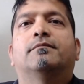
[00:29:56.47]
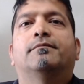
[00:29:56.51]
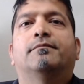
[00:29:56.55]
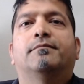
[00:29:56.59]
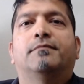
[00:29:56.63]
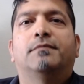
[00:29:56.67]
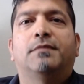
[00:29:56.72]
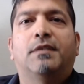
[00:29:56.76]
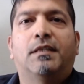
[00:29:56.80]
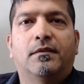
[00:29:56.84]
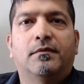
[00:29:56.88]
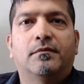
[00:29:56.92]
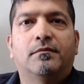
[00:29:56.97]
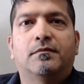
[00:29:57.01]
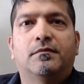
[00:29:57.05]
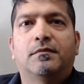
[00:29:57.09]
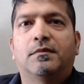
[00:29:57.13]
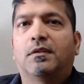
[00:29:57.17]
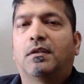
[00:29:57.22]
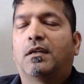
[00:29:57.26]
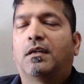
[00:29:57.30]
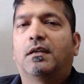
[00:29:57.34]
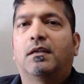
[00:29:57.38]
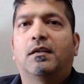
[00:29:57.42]
Yeah.
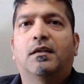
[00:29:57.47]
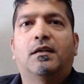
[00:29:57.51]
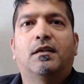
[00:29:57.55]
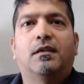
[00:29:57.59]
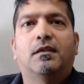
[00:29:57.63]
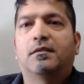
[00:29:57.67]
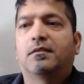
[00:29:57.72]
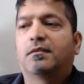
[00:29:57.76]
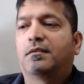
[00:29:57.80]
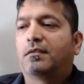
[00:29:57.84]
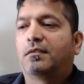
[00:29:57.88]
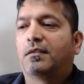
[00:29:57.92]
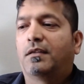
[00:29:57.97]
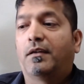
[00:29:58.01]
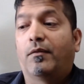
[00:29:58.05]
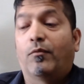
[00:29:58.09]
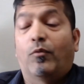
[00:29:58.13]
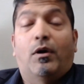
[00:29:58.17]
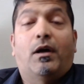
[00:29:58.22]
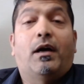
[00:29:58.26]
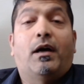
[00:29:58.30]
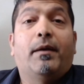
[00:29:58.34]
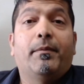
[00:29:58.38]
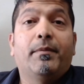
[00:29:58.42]
No,
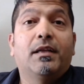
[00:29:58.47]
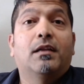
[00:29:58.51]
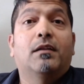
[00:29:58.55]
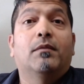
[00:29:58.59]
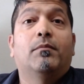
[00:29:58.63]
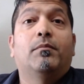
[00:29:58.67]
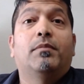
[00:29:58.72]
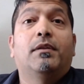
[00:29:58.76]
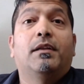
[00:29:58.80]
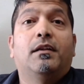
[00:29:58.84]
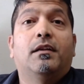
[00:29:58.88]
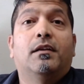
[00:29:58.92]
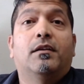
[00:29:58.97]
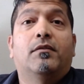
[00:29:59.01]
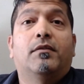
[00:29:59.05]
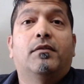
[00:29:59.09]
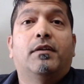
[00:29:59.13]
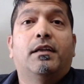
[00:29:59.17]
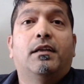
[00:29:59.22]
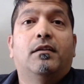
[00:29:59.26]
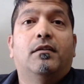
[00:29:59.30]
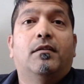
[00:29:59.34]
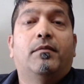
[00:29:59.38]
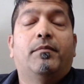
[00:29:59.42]
well, I mean, completely
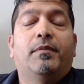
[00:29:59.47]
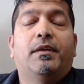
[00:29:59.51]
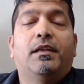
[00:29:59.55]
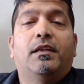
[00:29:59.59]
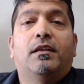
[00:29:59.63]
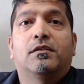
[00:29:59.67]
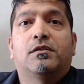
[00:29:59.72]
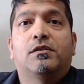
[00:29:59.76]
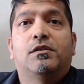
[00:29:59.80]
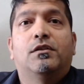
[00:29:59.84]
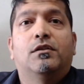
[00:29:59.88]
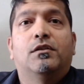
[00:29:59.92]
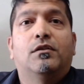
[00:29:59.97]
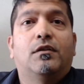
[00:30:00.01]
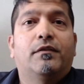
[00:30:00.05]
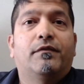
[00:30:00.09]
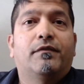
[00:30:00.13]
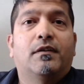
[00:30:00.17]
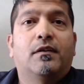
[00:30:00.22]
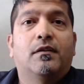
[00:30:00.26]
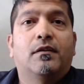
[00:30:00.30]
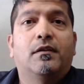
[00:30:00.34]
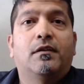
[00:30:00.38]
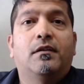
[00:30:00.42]
agree. I mean, as you know, I
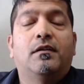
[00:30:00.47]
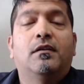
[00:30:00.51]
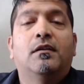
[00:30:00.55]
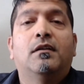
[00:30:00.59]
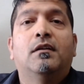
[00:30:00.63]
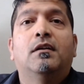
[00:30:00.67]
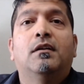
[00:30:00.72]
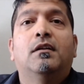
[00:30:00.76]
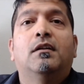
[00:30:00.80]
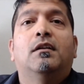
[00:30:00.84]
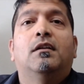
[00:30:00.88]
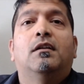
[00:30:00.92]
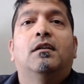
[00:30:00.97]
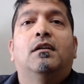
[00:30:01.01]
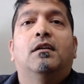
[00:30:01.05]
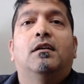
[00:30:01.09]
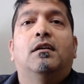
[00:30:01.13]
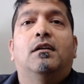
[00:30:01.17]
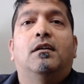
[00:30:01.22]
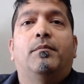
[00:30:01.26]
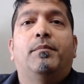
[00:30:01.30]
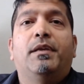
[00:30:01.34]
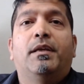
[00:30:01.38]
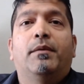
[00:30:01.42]
founded
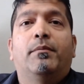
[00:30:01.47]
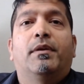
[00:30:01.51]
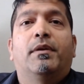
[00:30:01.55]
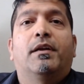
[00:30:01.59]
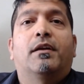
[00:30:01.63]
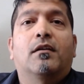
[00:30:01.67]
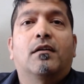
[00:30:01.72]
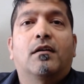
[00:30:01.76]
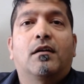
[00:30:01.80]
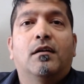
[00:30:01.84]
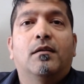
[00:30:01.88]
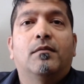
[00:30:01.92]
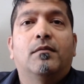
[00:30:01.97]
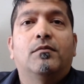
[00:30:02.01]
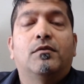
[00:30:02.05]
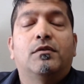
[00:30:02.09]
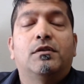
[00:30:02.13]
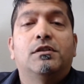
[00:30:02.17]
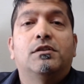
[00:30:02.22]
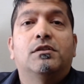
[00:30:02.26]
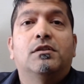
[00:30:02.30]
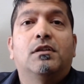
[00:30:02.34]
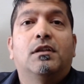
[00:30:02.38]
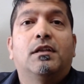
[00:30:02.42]
a BA Maker Club
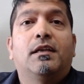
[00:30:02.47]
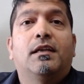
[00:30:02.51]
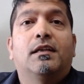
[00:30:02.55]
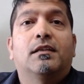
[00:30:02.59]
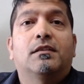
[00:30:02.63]
originally as